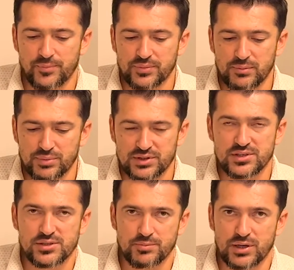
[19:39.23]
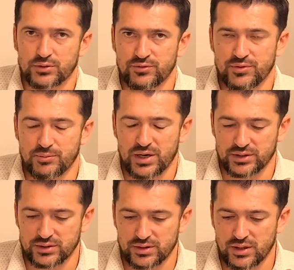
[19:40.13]
participant of the
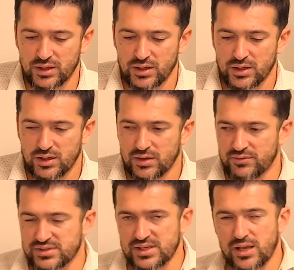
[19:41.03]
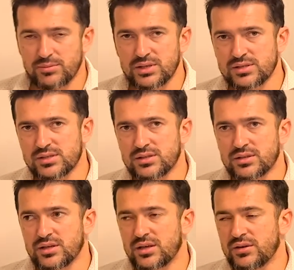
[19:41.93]
market. The same is in
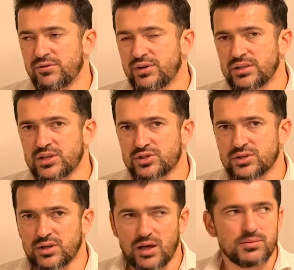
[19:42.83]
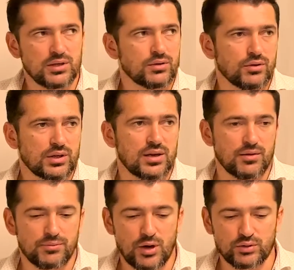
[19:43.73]
the financial.
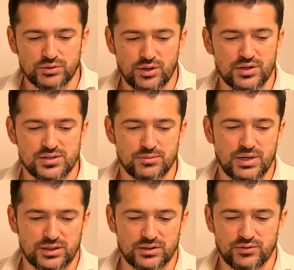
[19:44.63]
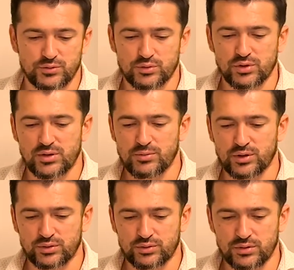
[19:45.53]
About currency market. If you talk about
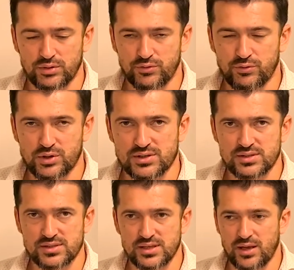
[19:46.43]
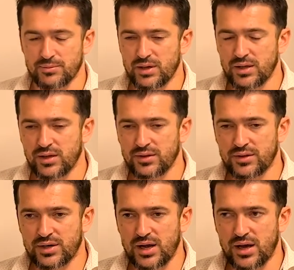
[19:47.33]
Forex, the same.
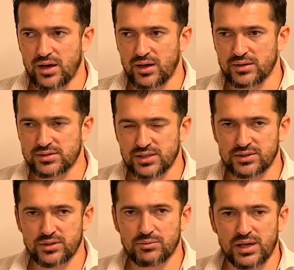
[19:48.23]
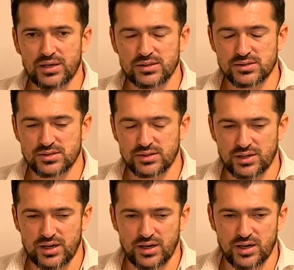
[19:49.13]
There are central banks, there
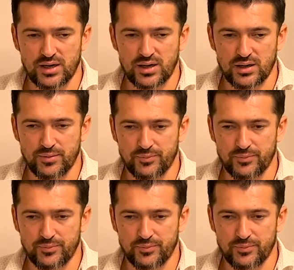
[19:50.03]
are